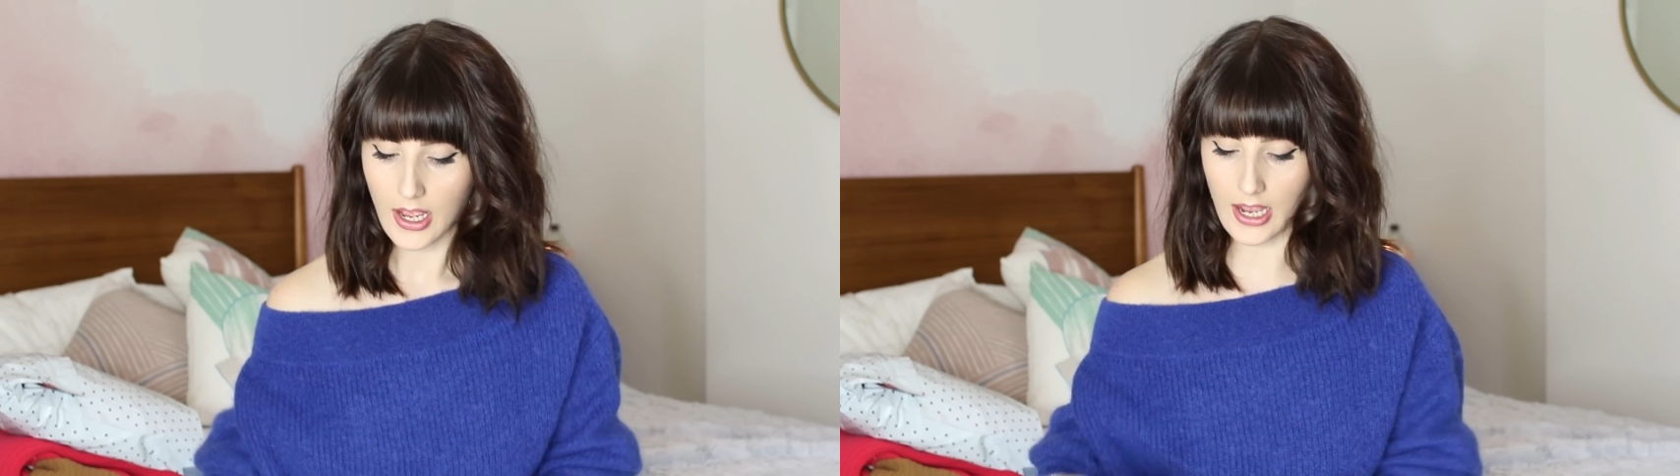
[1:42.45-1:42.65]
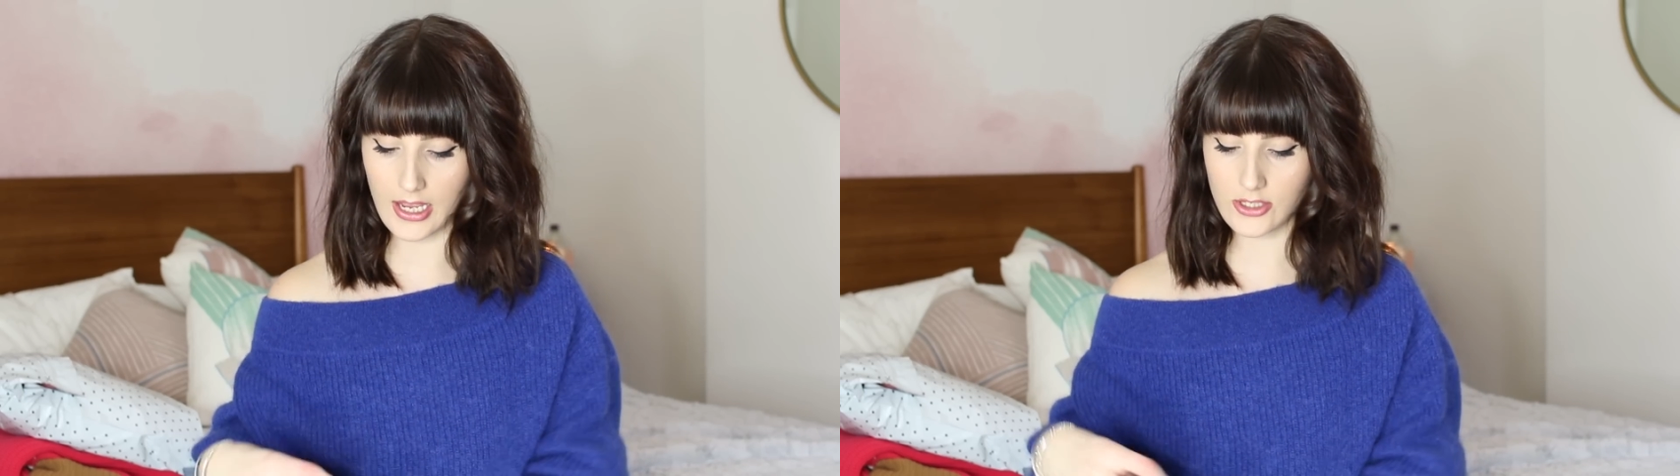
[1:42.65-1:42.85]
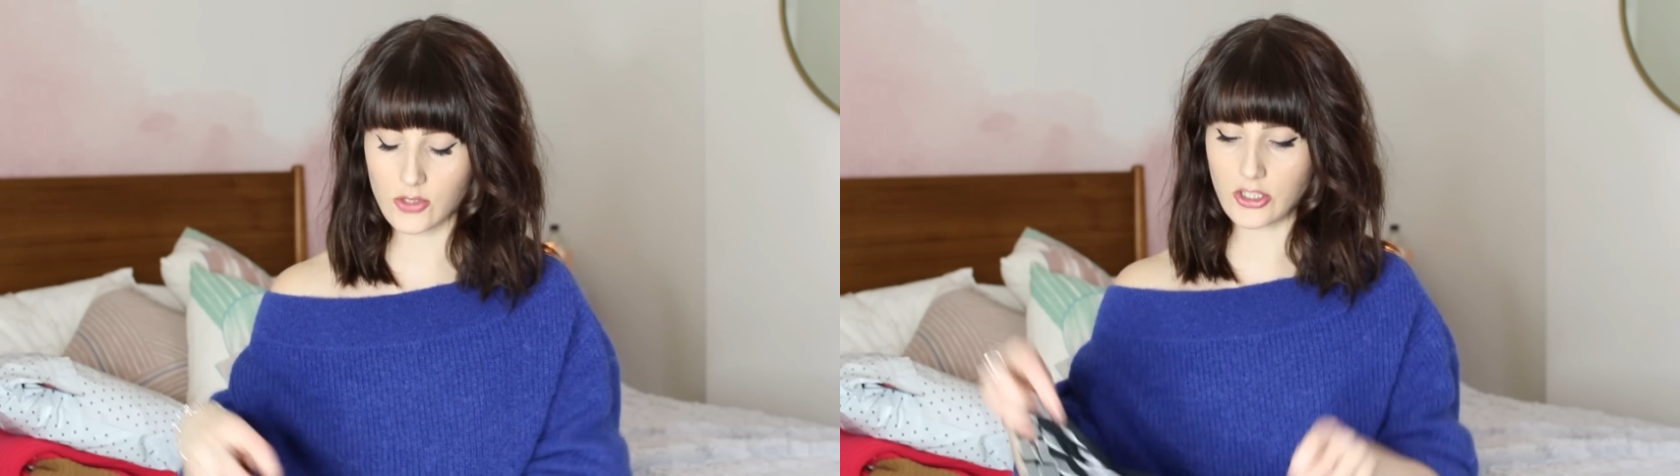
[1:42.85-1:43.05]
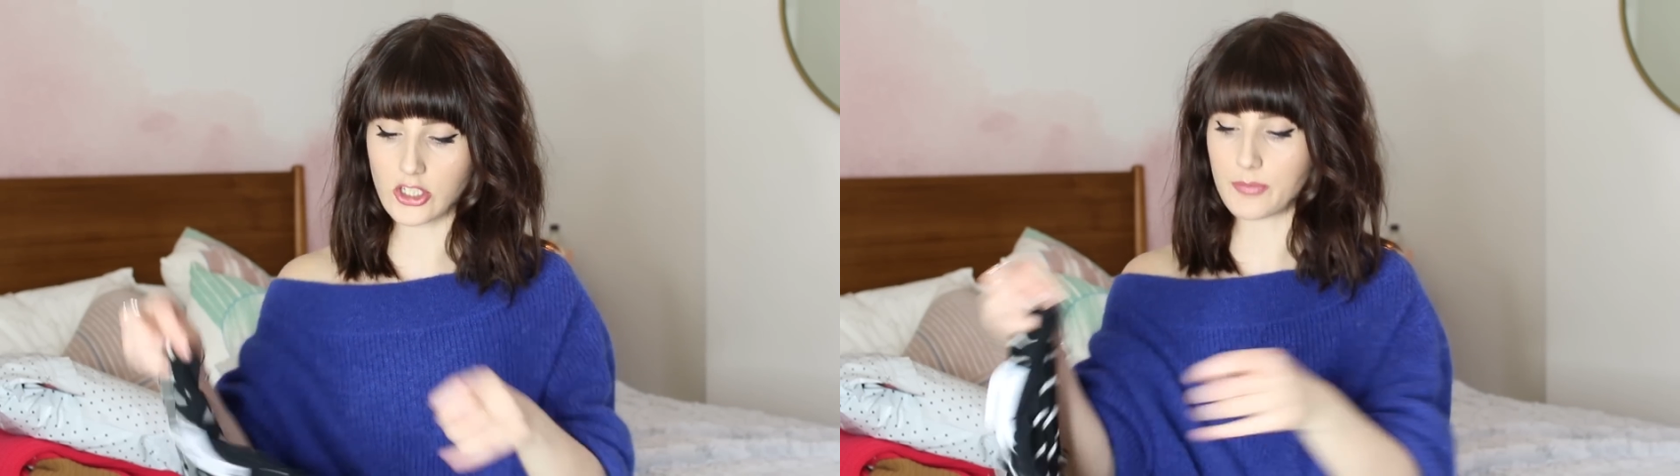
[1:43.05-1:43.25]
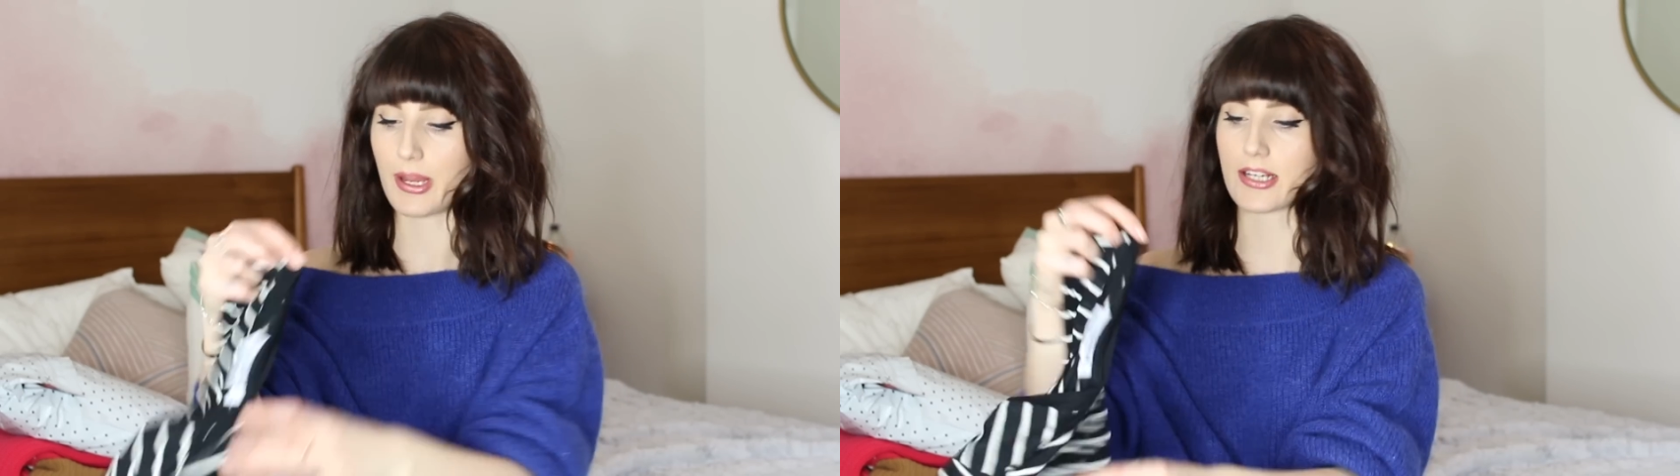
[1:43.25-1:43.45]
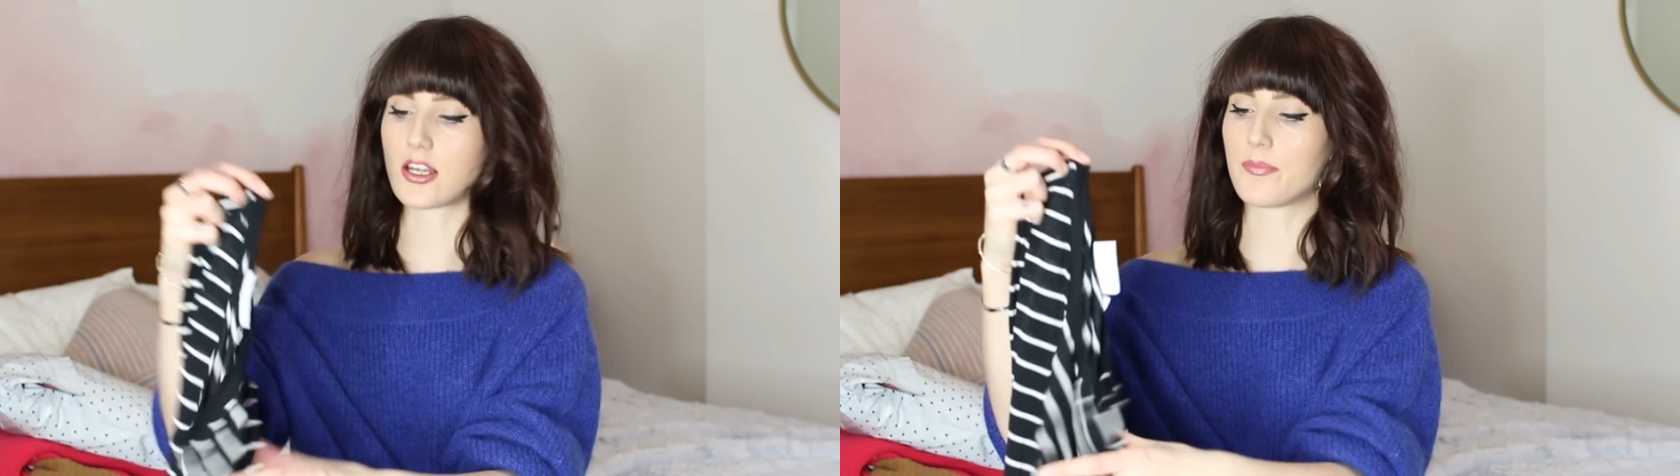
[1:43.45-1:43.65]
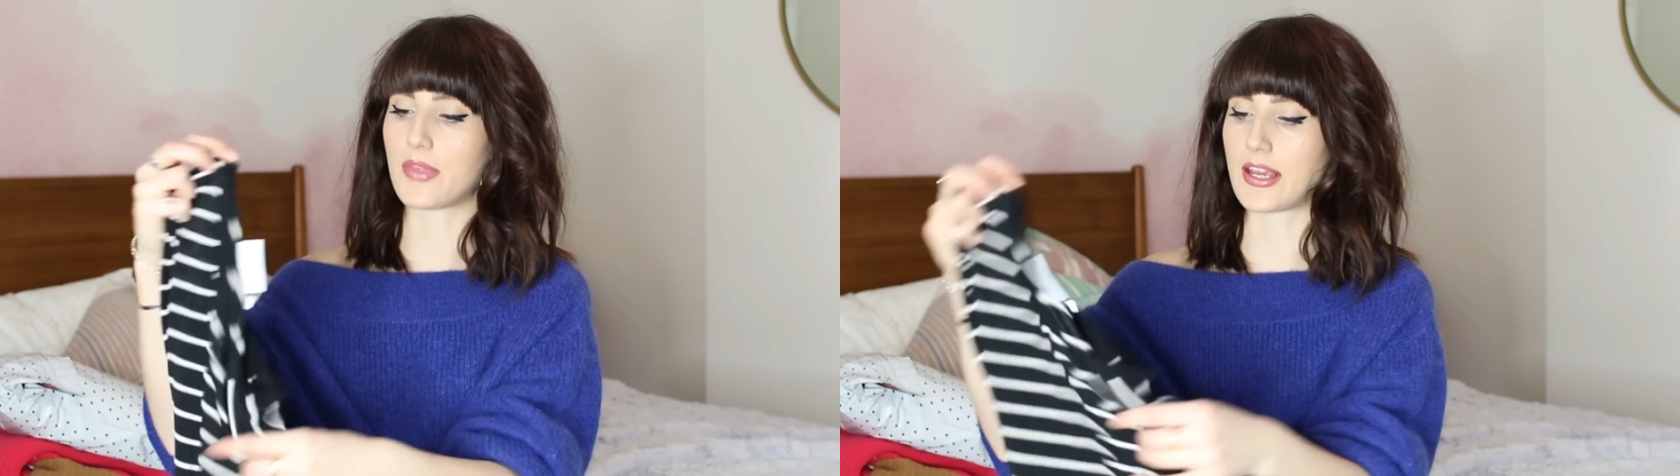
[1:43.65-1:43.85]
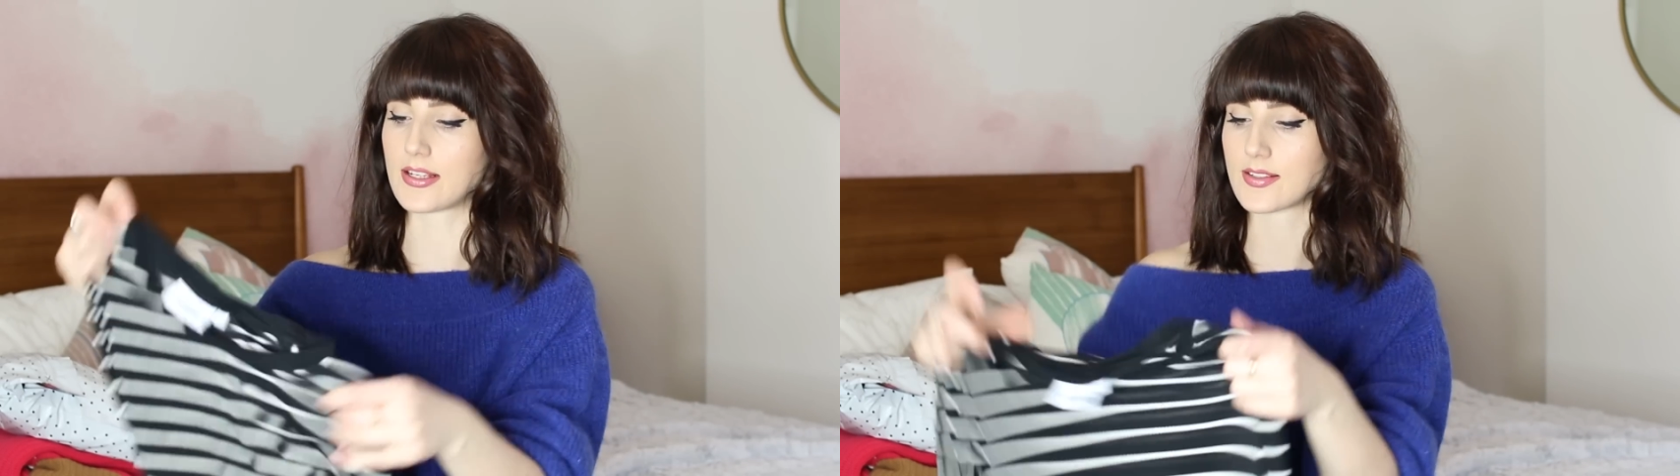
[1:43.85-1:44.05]
Uh, so I just picked up
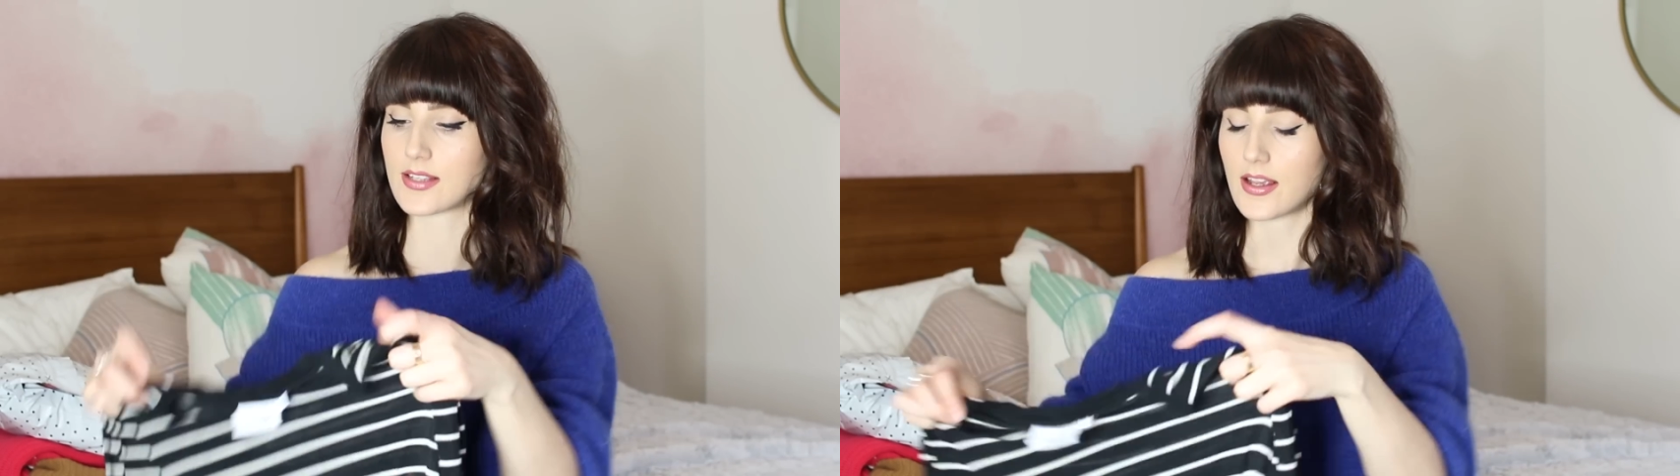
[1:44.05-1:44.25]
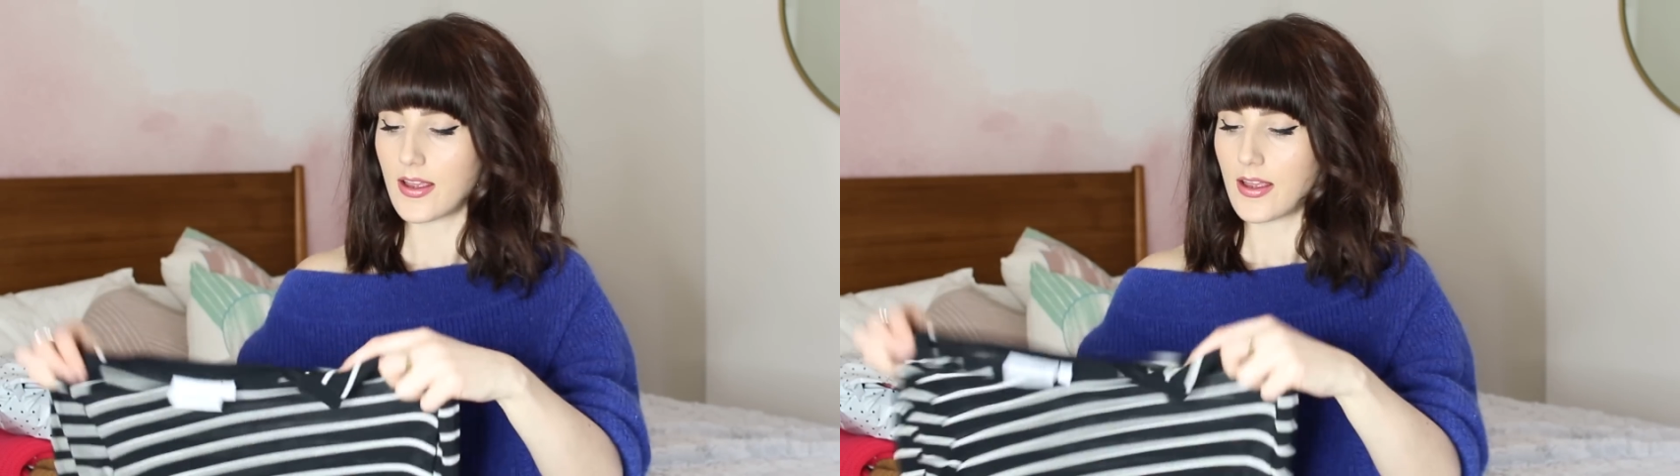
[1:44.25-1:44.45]
this